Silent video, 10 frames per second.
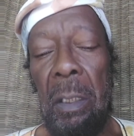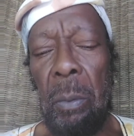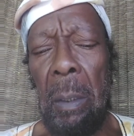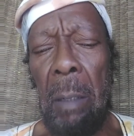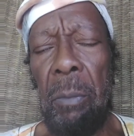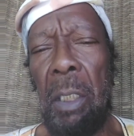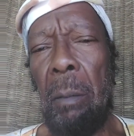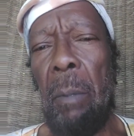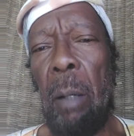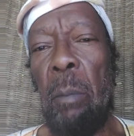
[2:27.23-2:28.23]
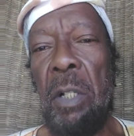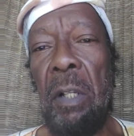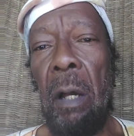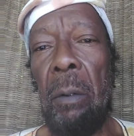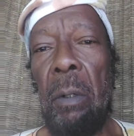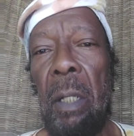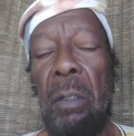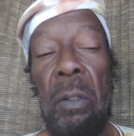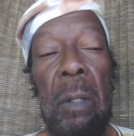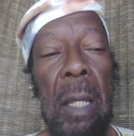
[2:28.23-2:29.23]
This is what I mean about Bizarro,
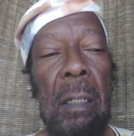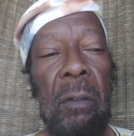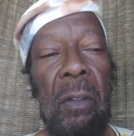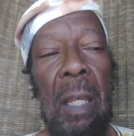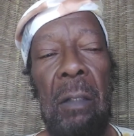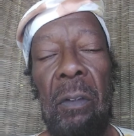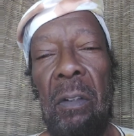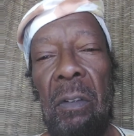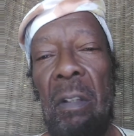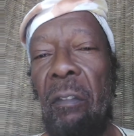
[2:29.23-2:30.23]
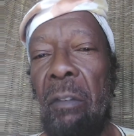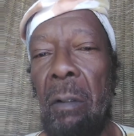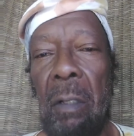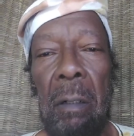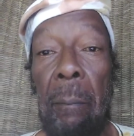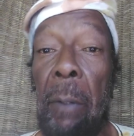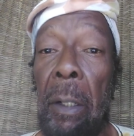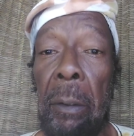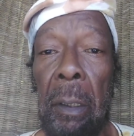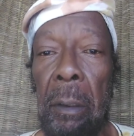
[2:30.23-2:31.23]
and the United States is different than
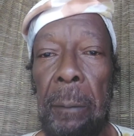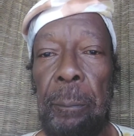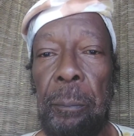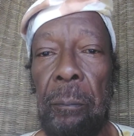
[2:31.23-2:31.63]
America.